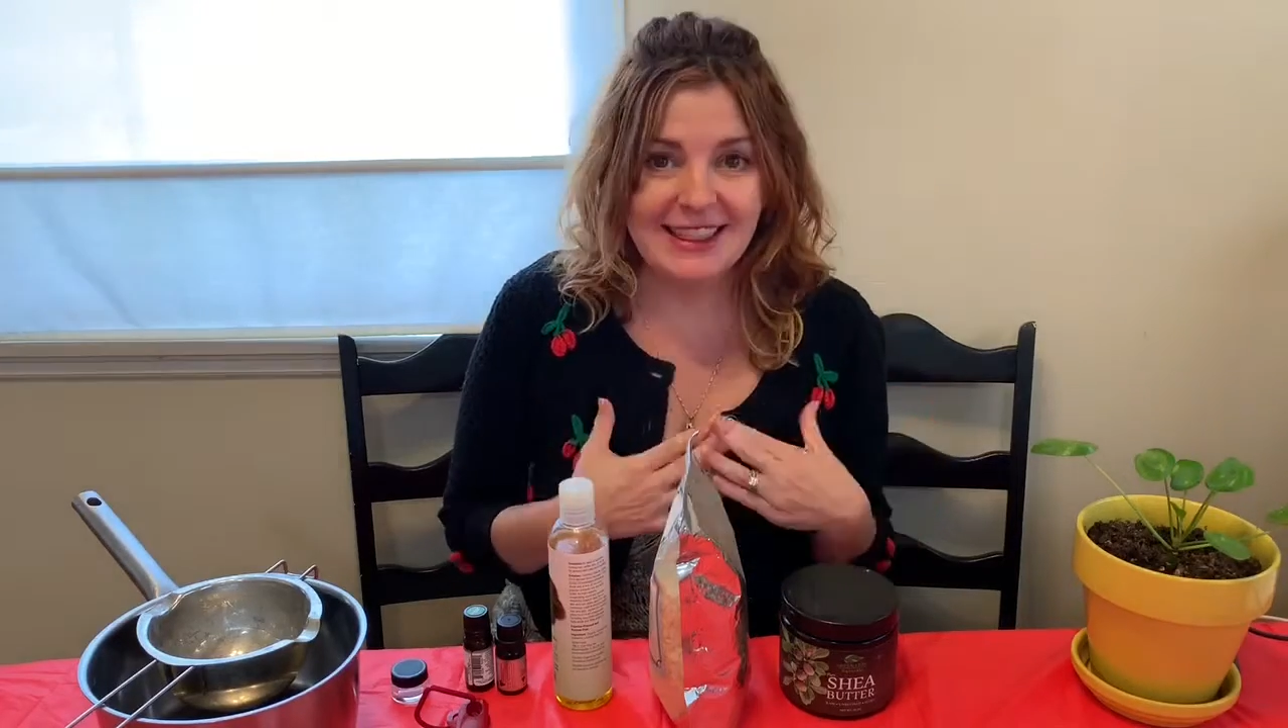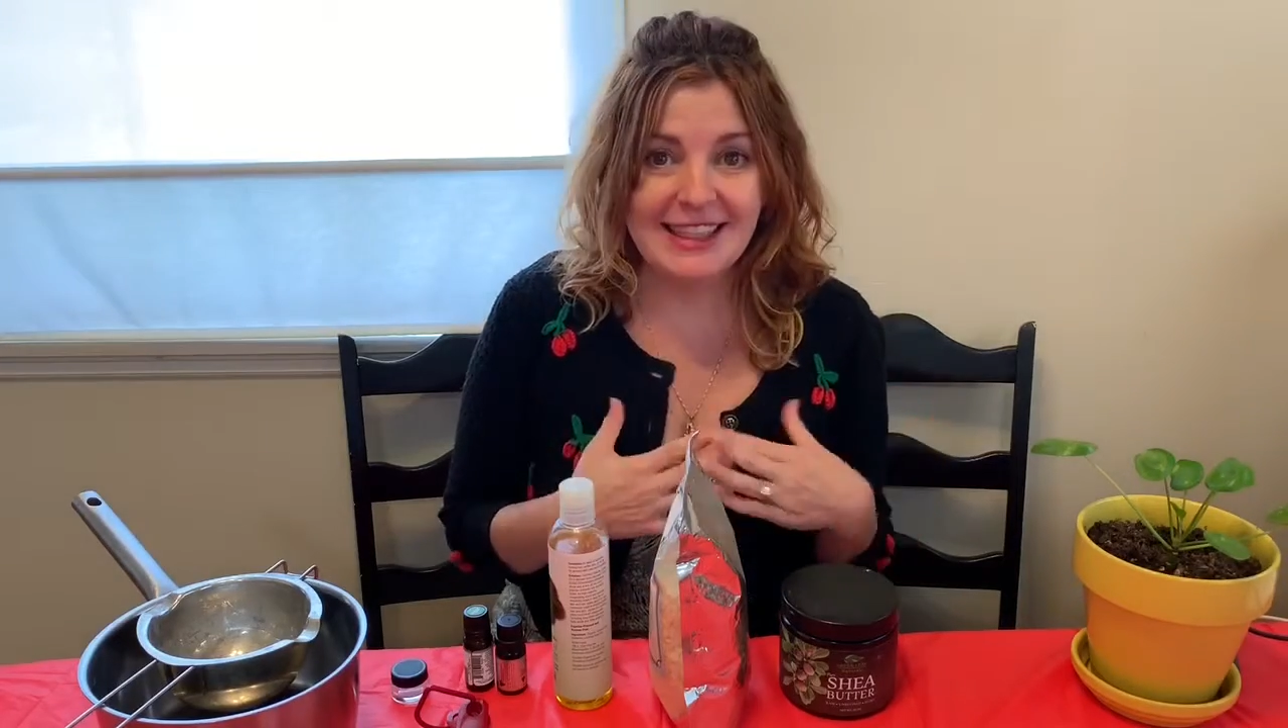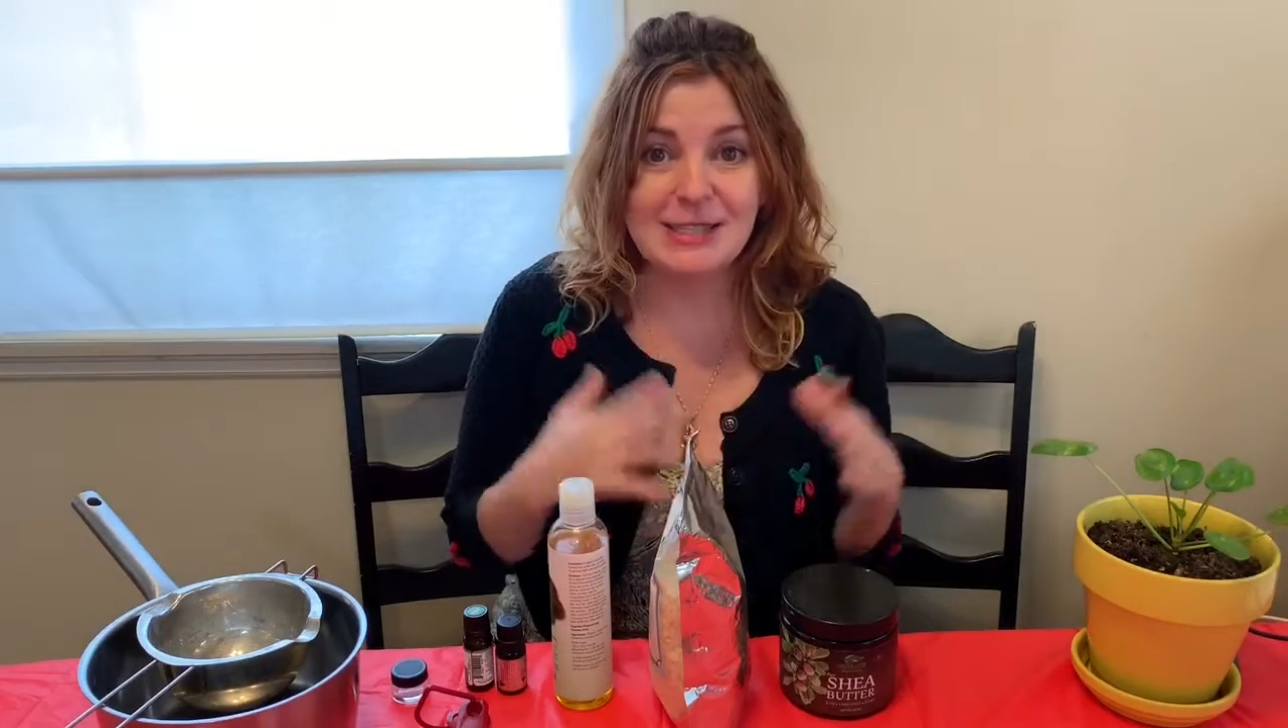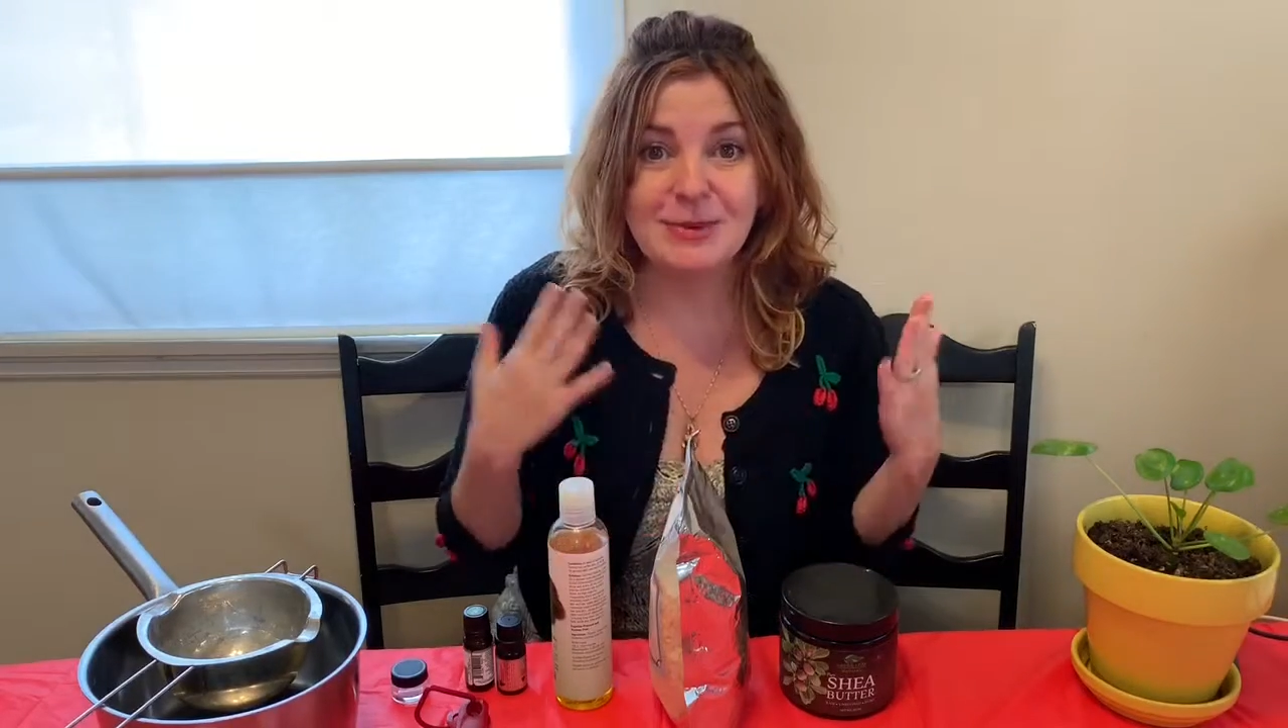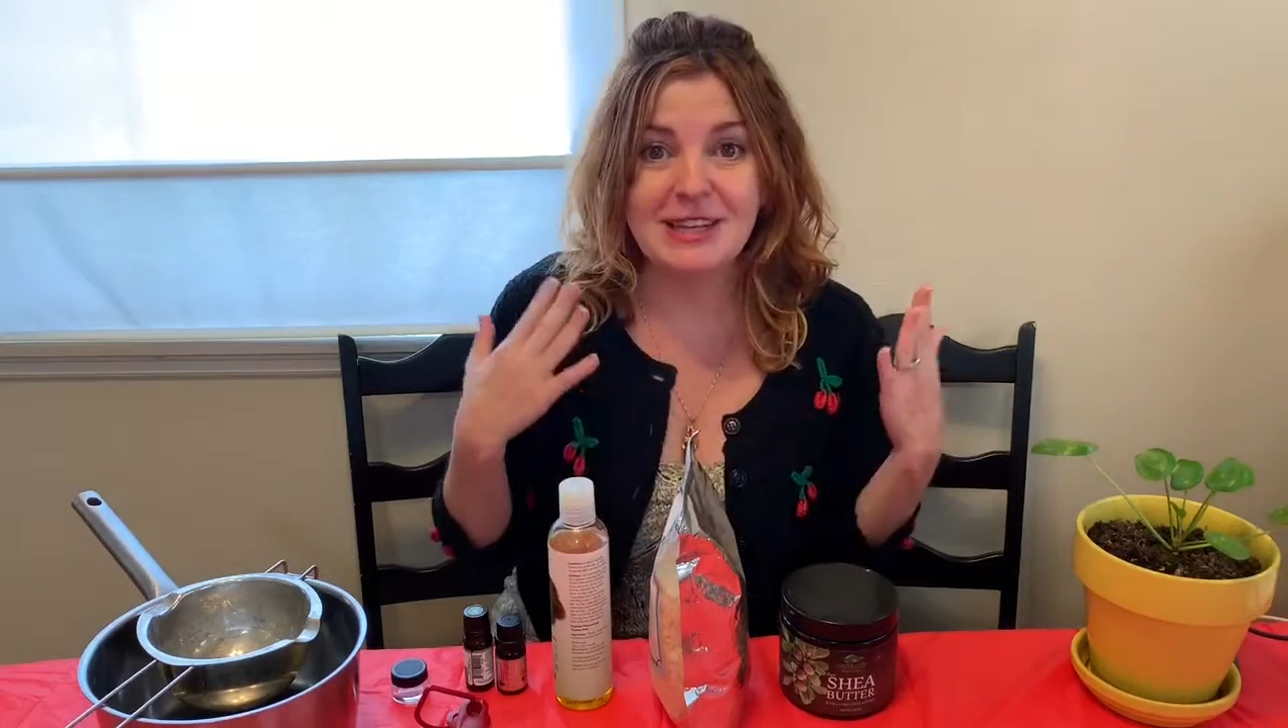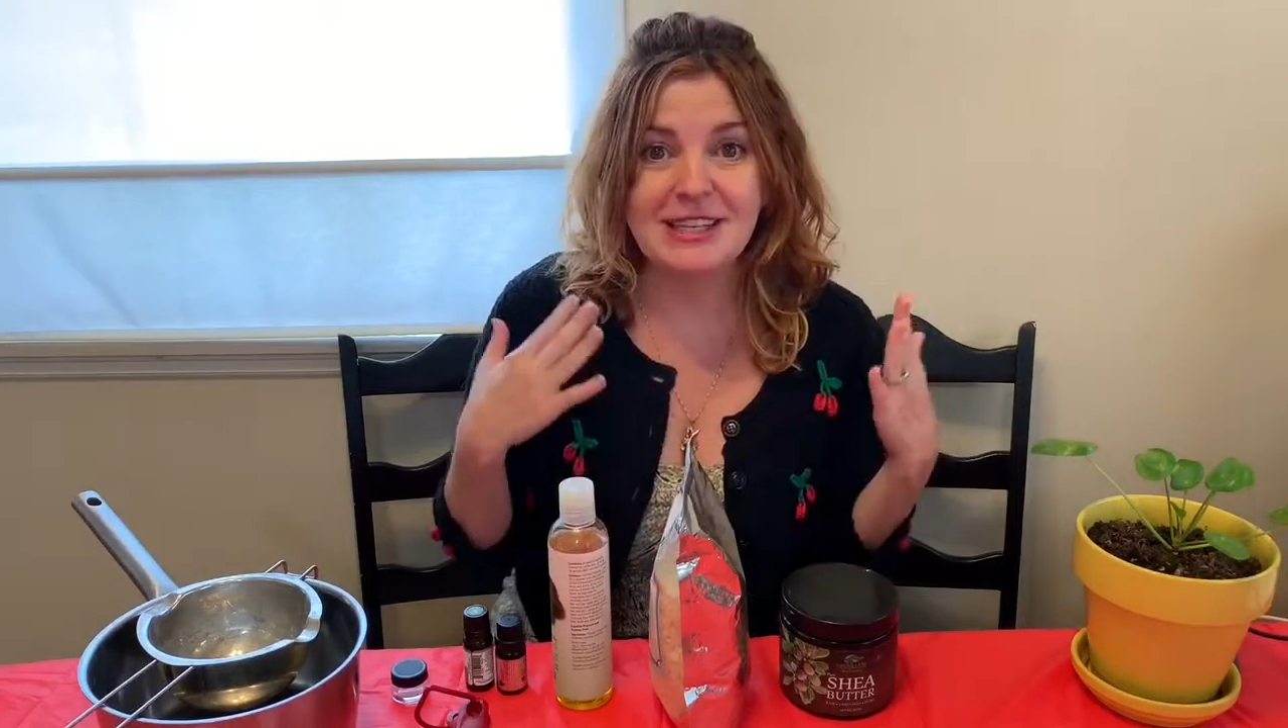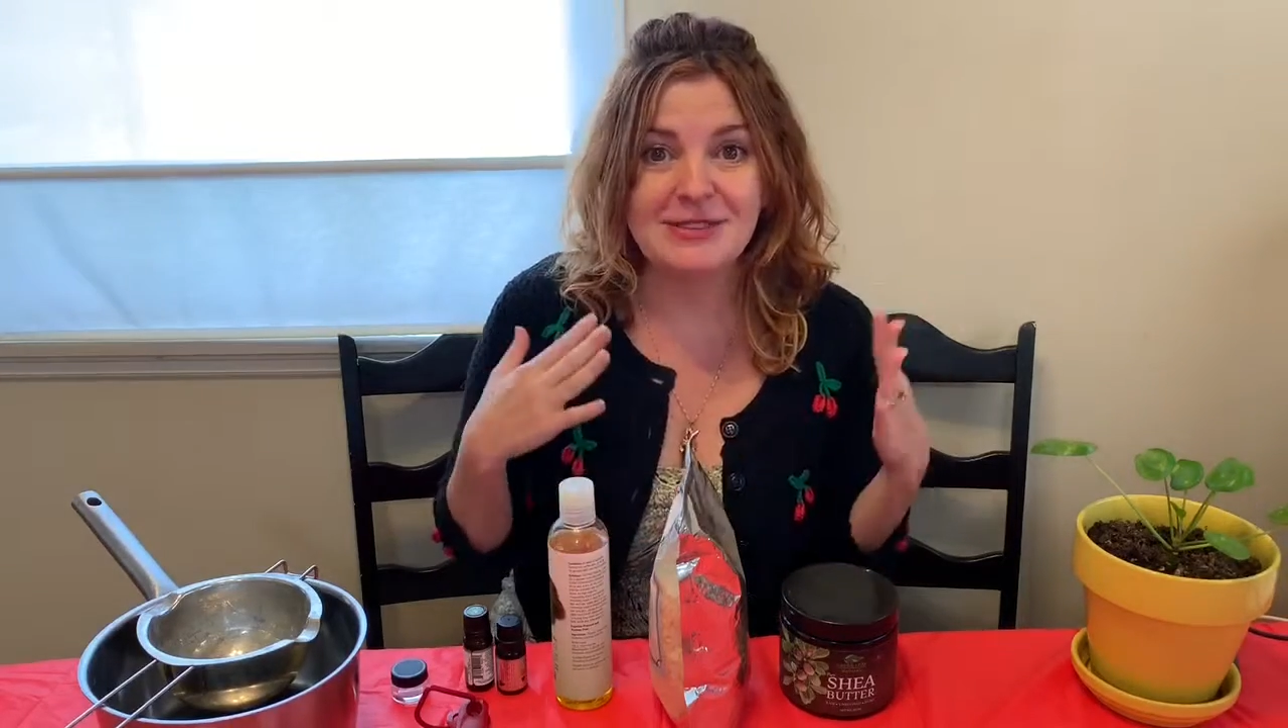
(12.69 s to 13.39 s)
This one is